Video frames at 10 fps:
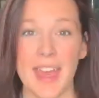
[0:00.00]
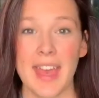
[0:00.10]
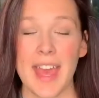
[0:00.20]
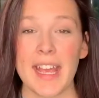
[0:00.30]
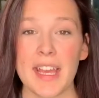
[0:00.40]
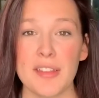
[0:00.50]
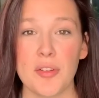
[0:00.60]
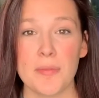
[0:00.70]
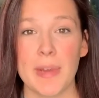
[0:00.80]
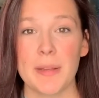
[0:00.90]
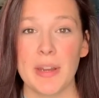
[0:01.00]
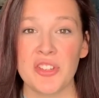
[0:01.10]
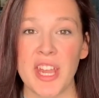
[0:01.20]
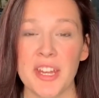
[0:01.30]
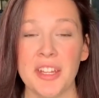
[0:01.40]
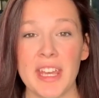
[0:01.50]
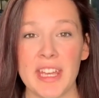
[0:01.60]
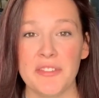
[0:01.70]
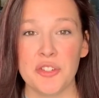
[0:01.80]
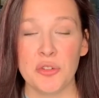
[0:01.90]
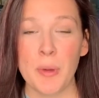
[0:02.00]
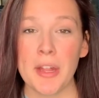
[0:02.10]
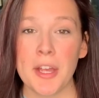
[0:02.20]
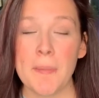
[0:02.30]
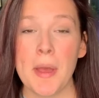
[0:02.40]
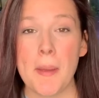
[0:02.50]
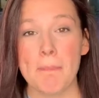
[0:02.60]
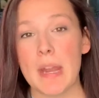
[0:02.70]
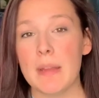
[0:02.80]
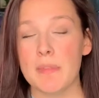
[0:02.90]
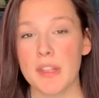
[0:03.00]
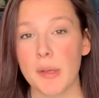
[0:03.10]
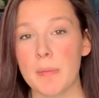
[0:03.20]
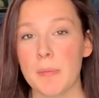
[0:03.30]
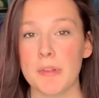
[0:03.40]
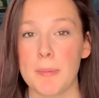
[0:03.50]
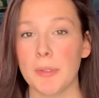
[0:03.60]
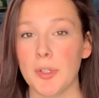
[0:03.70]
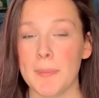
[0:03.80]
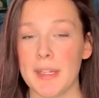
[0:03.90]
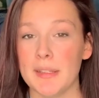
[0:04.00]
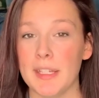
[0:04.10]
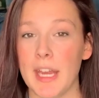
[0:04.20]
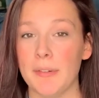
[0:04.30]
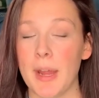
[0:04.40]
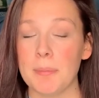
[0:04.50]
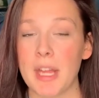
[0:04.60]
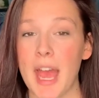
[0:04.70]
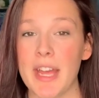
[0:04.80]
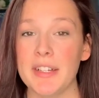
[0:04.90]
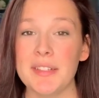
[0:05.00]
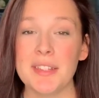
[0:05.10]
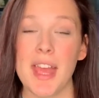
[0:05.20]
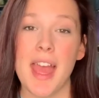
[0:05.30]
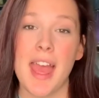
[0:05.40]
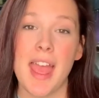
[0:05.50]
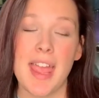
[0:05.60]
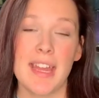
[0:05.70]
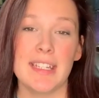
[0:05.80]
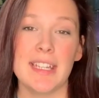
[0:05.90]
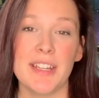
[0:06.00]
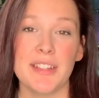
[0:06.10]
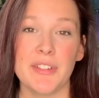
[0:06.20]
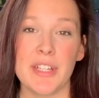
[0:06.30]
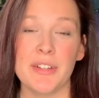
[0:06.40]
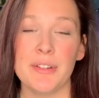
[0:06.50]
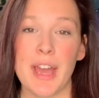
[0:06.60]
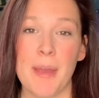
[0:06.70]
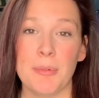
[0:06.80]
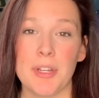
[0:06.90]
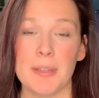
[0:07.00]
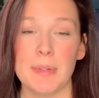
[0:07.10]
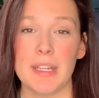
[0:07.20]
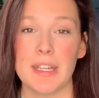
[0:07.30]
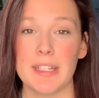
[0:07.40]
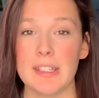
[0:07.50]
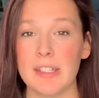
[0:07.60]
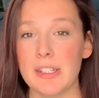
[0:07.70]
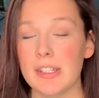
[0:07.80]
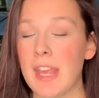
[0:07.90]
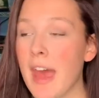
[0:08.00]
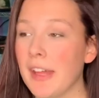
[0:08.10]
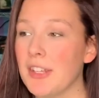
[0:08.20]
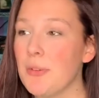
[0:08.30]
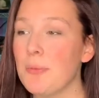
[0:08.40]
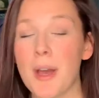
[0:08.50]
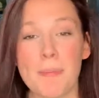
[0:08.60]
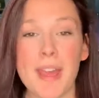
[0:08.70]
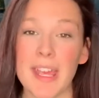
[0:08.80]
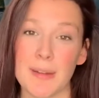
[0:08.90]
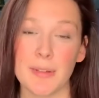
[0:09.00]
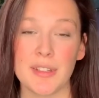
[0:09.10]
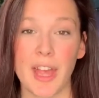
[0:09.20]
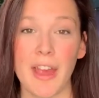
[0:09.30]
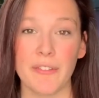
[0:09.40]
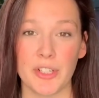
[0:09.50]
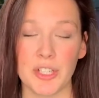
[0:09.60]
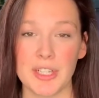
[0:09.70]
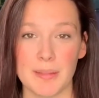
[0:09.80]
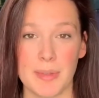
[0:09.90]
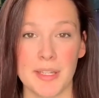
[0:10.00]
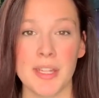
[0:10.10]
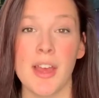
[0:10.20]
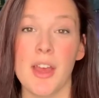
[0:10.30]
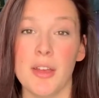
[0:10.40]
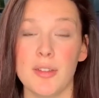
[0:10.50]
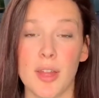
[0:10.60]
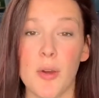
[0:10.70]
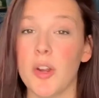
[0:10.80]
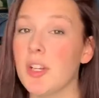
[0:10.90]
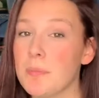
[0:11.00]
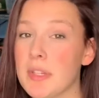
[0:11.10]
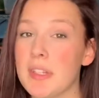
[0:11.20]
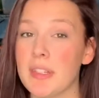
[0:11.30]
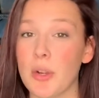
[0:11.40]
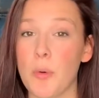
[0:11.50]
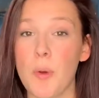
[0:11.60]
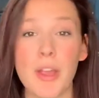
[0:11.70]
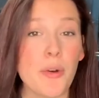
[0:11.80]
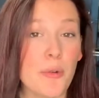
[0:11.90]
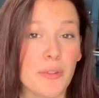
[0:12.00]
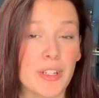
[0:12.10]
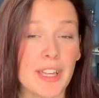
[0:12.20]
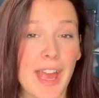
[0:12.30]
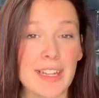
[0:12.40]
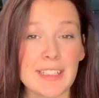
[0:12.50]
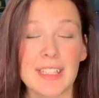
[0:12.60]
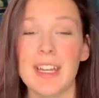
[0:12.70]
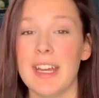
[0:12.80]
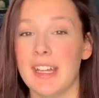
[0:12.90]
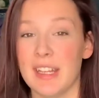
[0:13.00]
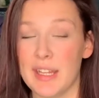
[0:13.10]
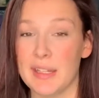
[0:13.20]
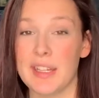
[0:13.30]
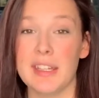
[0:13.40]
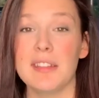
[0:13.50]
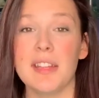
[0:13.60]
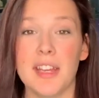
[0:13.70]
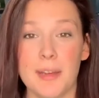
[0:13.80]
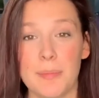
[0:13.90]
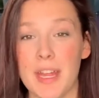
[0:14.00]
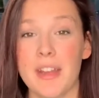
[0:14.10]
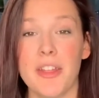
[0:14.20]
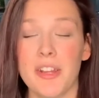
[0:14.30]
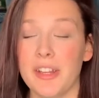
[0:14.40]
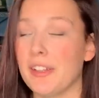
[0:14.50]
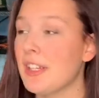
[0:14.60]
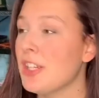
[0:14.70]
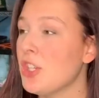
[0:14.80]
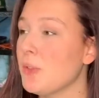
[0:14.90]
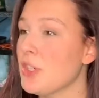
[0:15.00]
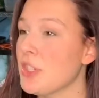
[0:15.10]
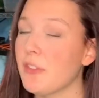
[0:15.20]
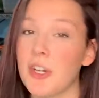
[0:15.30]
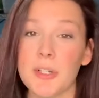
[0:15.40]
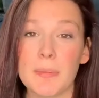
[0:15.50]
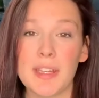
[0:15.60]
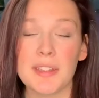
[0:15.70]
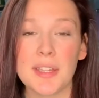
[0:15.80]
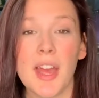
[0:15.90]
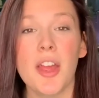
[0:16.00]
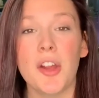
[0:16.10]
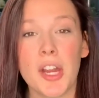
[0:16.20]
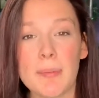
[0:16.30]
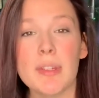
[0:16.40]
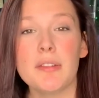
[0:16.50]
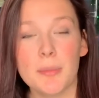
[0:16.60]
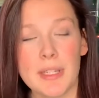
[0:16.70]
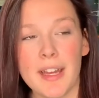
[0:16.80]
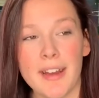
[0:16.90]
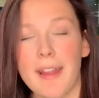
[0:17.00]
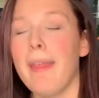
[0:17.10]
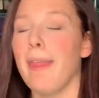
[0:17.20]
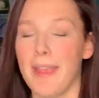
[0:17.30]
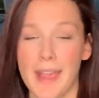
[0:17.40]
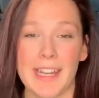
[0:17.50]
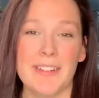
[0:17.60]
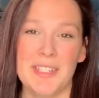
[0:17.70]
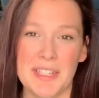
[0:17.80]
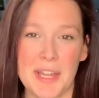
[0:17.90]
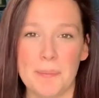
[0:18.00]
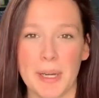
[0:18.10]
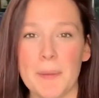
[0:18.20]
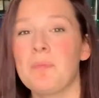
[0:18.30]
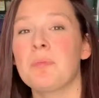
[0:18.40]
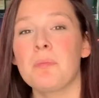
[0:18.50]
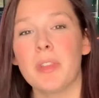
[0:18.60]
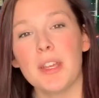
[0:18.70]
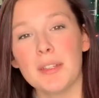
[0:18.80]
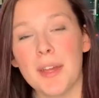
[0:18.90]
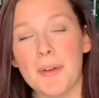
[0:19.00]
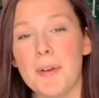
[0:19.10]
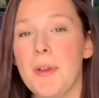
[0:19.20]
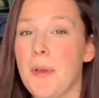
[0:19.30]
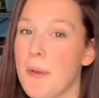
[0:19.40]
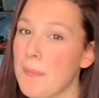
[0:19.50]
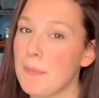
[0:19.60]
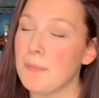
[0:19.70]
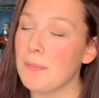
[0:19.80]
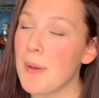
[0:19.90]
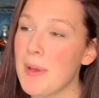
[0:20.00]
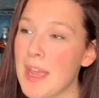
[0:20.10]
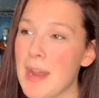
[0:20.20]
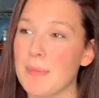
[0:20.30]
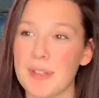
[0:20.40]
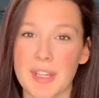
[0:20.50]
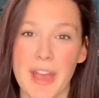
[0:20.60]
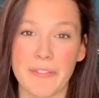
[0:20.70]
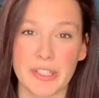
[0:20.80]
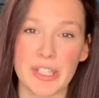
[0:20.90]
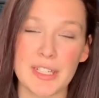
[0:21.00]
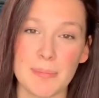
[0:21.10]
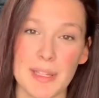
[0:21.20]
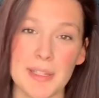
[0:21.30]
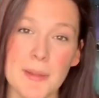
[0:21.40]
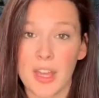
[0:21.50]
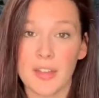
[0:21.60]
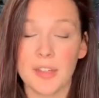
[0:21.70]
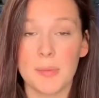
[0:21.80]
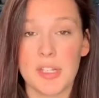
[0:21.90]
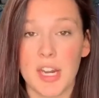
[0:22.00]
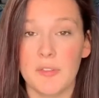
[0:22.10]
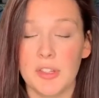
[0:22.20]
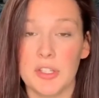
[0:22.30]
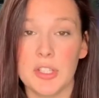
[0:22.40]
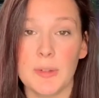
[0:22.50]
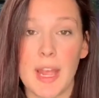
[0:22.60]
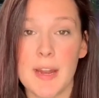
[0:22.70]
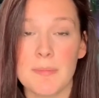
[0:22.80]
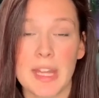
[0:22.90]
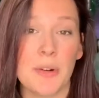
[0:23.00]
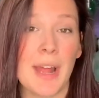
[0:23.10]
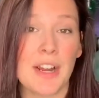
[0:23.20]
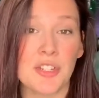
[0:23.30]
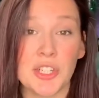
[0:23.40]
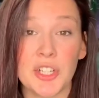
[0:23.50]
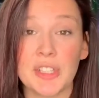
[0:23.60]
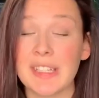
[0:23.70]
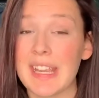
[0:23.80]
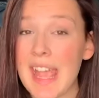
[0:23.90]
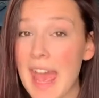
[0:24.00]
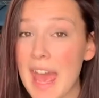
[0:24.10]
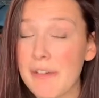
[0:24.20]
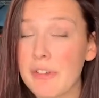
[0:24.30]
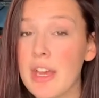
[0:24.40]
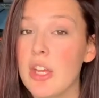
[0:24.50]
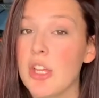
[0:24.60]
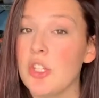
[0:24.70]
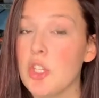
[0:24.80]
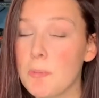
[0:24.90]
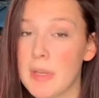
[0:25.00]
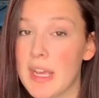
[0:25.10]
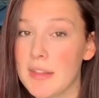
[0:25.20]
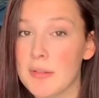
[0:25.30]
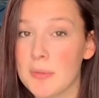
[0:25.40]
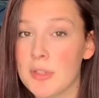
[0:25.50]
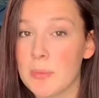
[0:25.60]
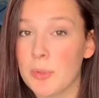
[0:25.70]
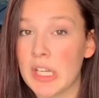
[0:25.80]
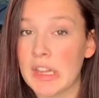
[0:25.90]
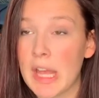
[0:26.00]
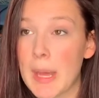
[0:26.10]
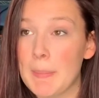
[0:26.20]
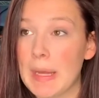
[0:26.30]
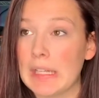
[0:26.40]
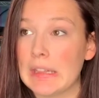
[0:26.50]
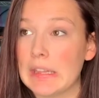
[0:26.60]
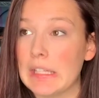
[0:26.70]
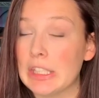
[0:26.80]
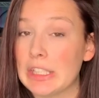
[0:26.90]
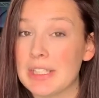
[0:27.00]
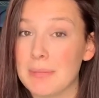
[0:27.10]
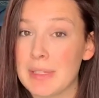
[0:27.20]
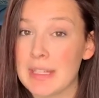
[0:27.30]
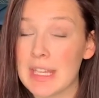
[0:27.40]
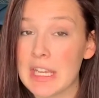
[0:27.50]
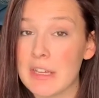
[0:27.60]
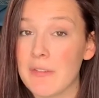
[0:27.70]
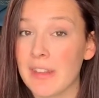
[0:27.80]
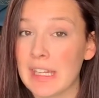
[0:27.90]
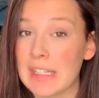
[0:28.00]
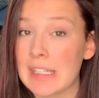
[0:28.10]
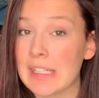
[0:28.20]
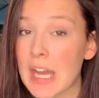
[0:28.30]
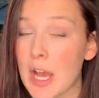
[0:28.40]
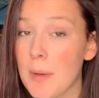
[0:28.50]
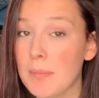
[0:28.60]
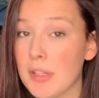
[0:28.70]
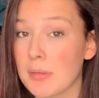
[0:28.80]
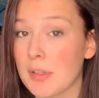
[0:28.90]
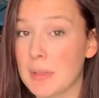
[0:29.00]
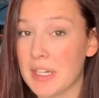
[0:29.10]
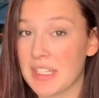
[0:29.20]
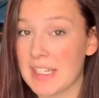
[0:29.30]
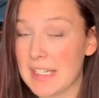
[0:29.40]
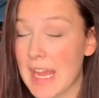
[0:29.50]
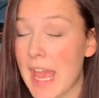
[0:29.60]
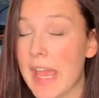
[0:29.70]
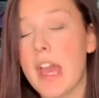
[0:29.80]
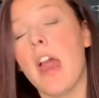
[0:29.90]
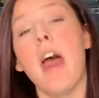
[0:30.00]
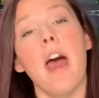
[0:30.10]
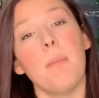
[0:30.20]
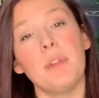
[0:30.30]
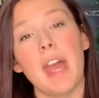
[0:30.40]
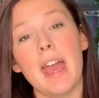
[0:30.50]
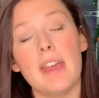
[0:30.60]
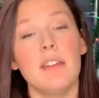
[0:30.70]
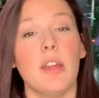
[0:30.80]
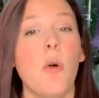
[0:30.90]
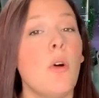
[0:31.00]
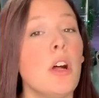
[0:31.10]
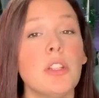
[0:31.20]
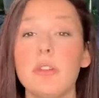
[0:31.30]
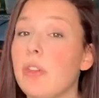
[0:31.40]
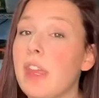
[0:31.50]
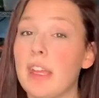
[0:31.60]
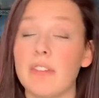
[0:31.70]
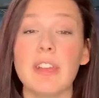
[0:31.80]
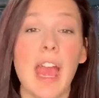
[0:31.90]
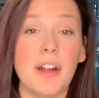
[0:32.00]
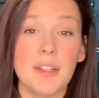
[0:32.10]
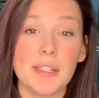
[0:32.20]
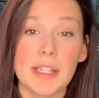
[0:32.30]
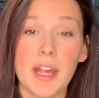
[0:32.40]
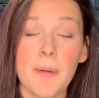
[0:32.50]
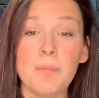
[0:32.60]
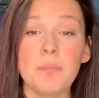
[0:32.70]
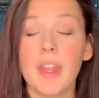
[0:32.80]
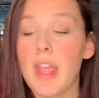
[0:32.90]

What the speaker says: Hey guys, welcome back to my channel, and if you're new, welcome. My name is Zoe, but most people know me as ZA Reptiles, and today's video I'm going to be telling you what my animals got for Christmas. So Hurtmas isn't quite over yet. This is going to be another little continuation of Hurtmas. Hurtmas will be done the end of December. So what my animals got for Christmas. So I'm gonna start off with the two items I don't actually currently have. UPS was supposed to bring them, I think, Christmas Eve, and they didn't come, so they're supposed to be here today. But that is a whole new thing of calcium.